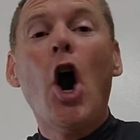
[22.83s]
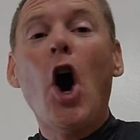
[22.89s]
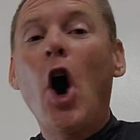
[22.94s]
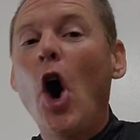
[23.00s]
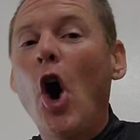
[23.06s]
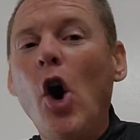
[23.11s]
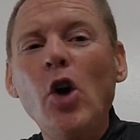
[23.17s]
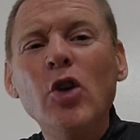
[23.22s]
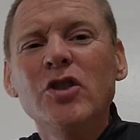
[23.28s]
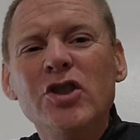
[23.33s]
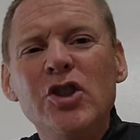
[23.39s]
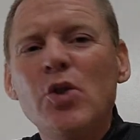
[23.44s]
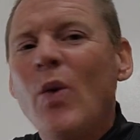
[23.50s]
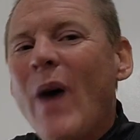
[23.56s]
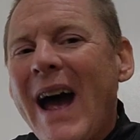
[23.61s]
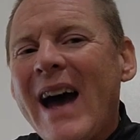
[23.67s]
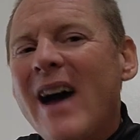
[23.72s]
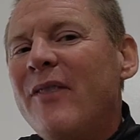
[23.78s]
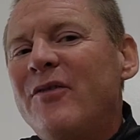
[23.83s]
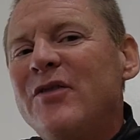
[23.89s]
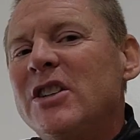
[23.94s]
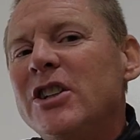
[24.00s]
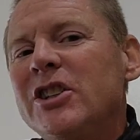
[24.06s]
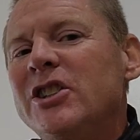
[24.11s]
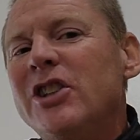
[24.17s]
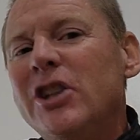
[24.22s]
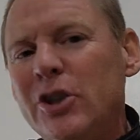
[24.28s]
all you have
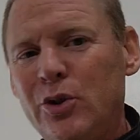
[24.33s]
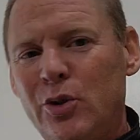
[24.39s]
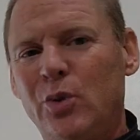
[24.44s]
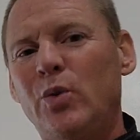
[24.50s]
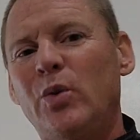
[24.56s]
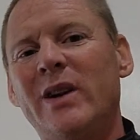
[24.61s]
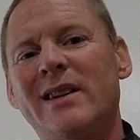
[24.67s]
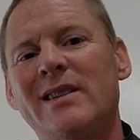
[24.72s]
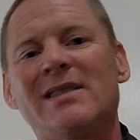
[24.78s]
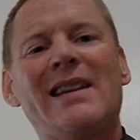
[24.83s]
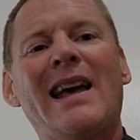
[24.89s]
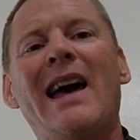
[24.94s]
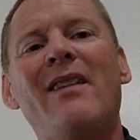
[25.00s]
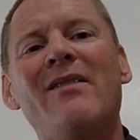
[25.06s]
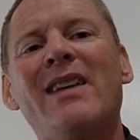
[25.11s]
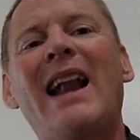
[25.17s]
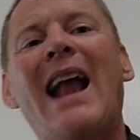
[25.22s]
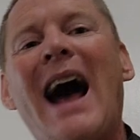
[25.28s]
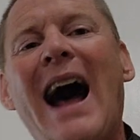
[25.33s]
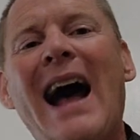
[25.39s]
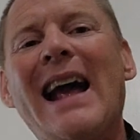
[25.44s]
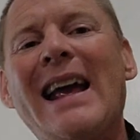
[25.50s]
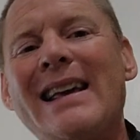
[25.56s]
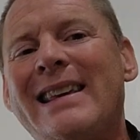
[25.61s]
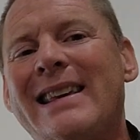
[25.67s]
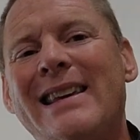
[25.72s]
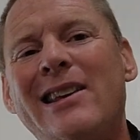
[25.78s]
to do is have an
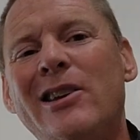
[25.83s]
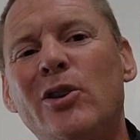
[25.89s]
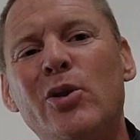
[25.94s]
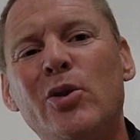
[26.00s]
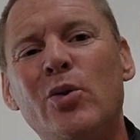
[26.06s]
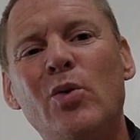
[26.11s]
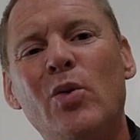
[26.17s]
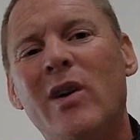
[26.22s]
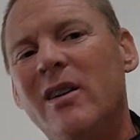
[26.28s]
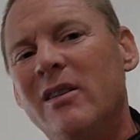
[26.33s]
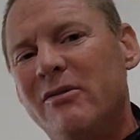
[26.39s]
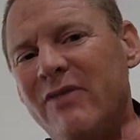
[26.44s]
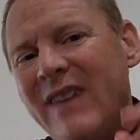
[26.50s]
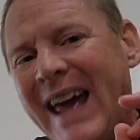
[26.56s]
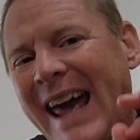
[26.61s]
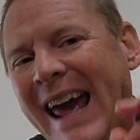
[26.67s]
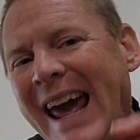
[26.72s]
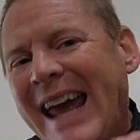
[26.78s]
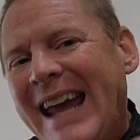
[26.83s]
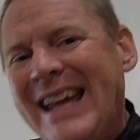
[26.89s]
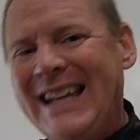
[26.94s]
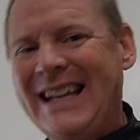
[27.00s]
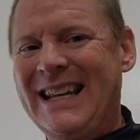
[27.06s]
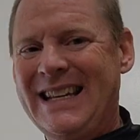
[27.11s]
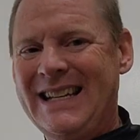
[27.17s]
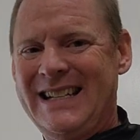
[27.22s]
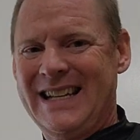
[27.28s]
IQ of
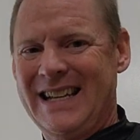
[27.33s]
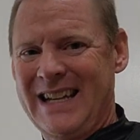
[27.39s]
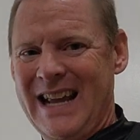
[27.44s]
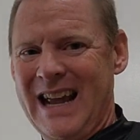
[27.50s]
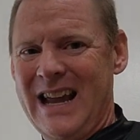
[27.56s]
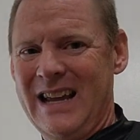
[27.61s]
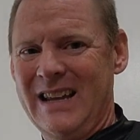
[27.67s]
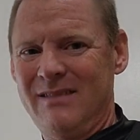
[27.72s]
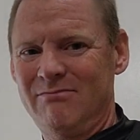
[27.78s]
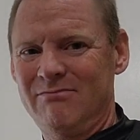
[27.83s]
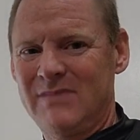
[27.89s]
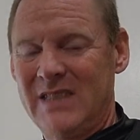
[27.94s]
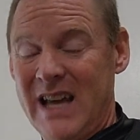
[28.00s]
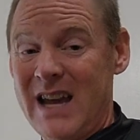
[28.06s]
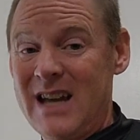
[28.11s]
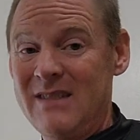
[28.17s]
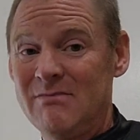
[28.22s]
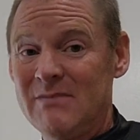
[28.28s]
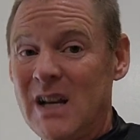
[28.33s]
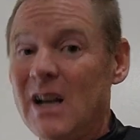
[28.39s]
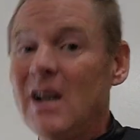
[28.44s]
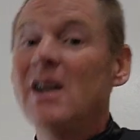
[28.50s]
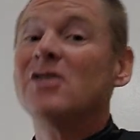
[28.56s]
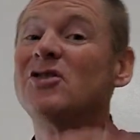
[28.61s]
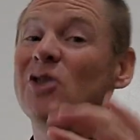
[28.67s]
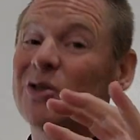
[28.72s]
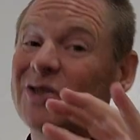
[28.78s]
80 today, okay?
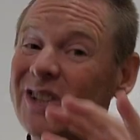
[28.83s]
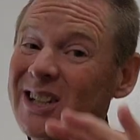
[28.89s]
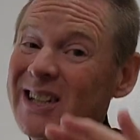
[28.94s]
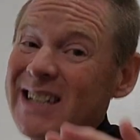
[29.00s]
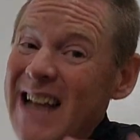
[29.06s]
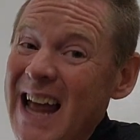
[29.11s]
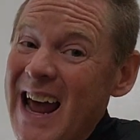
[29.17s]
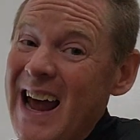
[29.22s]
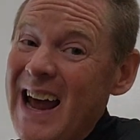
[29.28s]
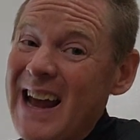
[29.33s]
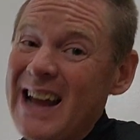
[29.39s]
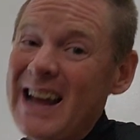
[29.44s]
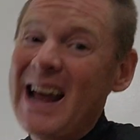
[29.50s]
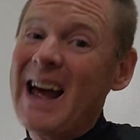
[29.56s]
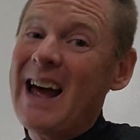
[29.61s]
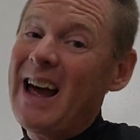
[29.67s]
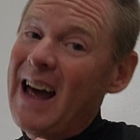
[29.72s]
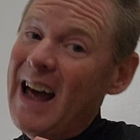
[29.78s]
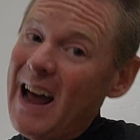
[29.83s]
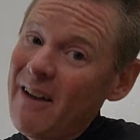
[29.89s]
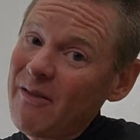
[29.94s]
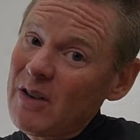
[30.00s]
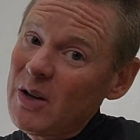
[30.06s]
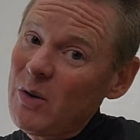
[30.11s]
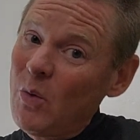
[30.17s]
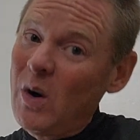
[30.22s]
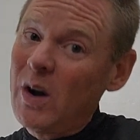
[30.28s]
So today,
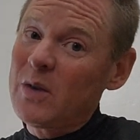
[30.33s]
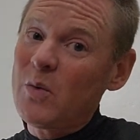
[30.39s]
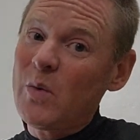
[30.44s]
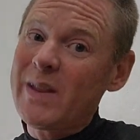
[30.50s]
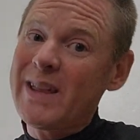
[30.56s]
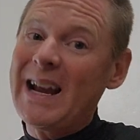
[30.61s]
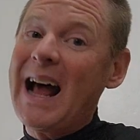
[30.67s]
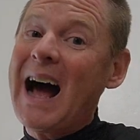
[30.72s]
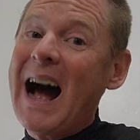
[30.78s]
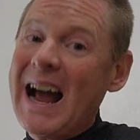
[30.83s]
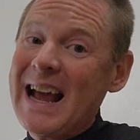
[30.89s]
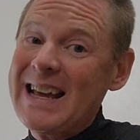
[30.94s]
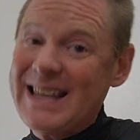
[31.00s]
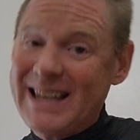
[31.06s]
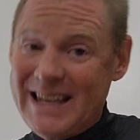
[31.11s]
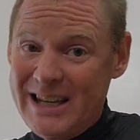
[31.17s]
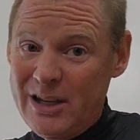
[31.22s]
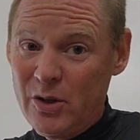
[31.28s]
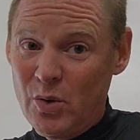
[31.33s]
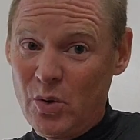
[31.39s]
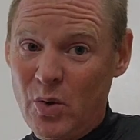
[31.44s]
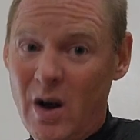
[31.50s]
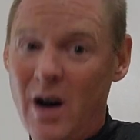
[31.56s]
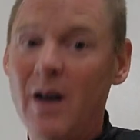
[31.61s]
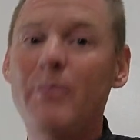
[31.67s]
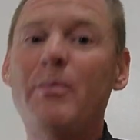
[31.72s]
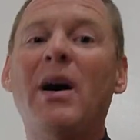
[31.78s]
everyone with an
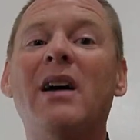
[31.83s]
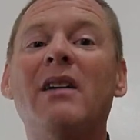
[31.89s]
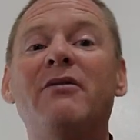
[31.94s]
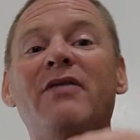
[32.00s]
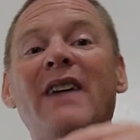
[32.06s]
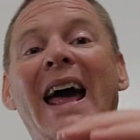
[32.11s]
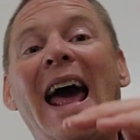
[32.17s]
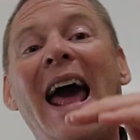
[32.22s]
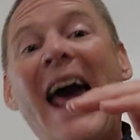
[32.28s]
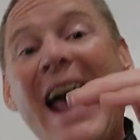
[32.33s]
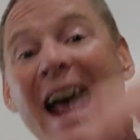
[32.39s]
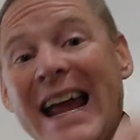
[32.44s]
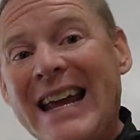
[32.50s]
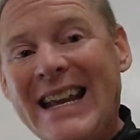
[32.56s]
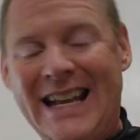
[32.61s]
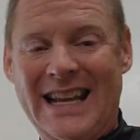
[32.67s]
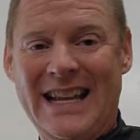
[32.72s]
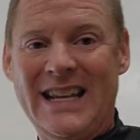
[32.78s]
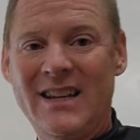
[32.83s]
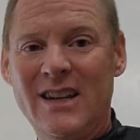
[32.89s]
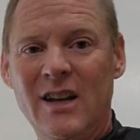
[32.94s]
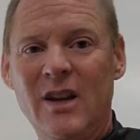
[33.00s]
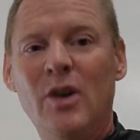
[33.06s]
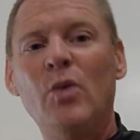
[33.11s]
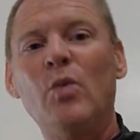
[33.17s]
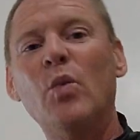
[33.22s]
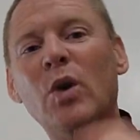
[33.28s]
IQ above 80
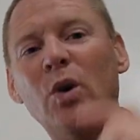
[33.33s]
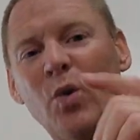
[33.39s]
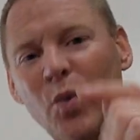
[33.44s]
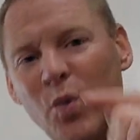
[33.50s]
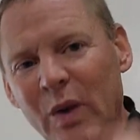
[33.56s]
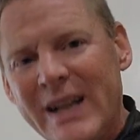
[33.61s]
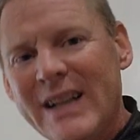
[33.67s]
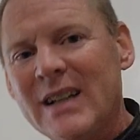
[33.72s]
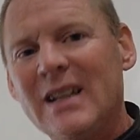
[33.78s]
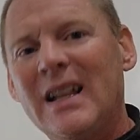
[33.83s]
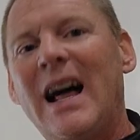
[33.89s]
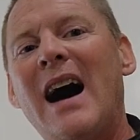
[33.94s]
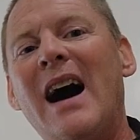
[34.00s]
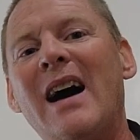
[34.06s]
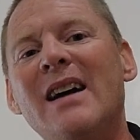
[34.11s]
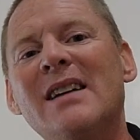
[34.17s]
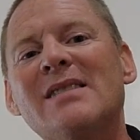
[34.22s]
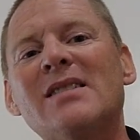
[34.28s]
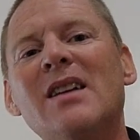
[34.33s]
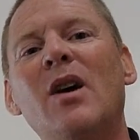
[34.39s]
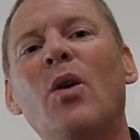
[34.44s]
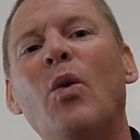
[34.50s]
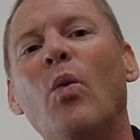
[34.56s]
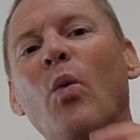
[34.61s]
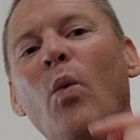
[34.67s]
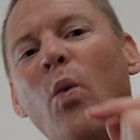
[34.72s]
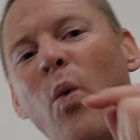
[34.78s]
will realize
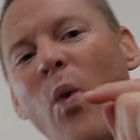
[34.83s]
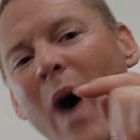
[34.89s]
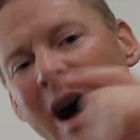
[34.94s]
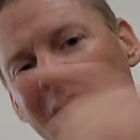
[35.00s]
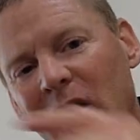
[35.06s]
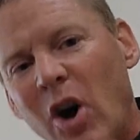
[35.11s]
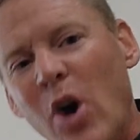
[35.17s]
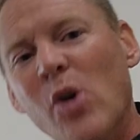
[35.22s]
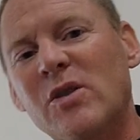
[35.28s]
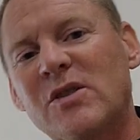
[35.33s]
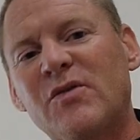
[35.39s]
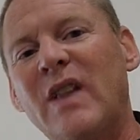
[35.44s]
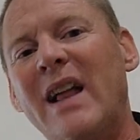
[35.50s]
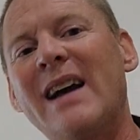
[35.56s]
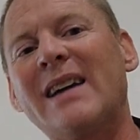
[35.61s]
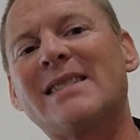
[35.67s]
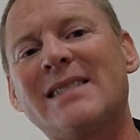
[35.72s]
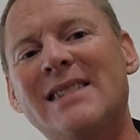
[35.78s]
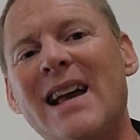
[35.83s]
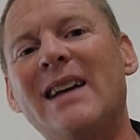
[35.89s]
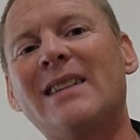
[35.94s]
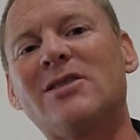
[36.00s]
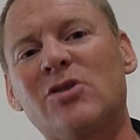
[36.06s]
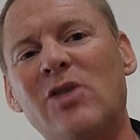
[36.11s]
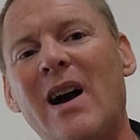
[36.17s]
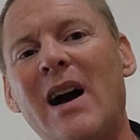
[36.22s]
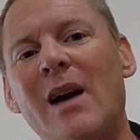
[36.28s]
while Hoaxlax
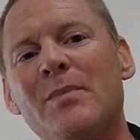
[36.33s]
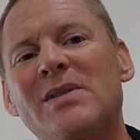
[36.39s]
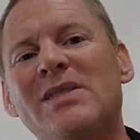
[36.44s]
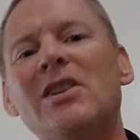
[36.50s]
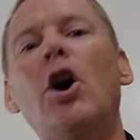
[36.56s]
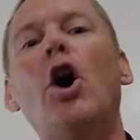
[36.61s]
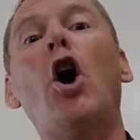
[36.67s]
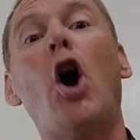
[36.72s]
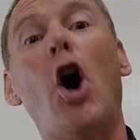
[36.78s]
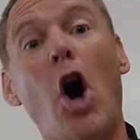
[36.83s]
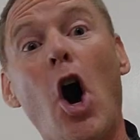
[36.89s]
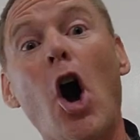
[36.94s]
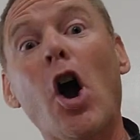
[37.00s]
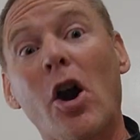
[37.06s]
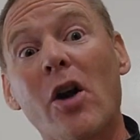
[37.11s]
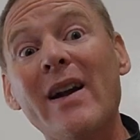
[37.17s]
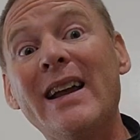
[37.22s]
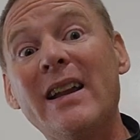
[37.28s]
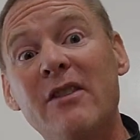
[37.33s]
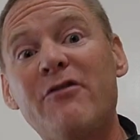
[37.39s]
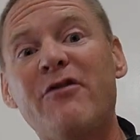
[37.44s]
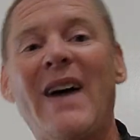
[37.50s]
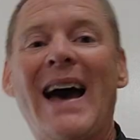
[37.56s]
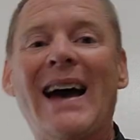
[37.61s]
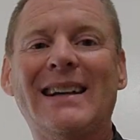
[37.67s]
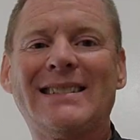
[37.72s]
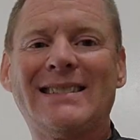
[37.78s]
death traps are in
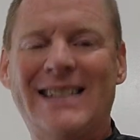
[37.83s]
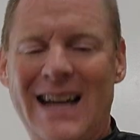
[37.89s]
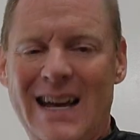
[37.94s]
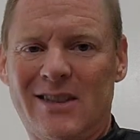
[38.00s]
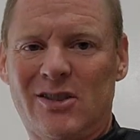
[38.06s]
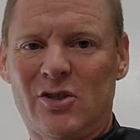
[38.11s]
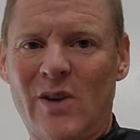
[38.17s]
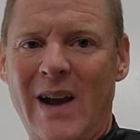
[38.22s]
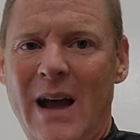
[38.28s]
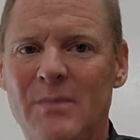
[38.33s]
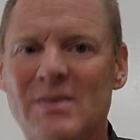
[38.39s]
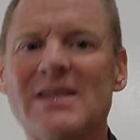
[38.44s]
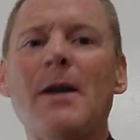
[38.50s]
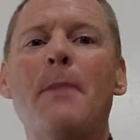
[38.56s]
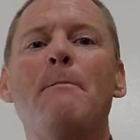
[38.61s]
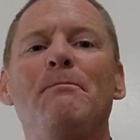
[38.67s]
fact death traps.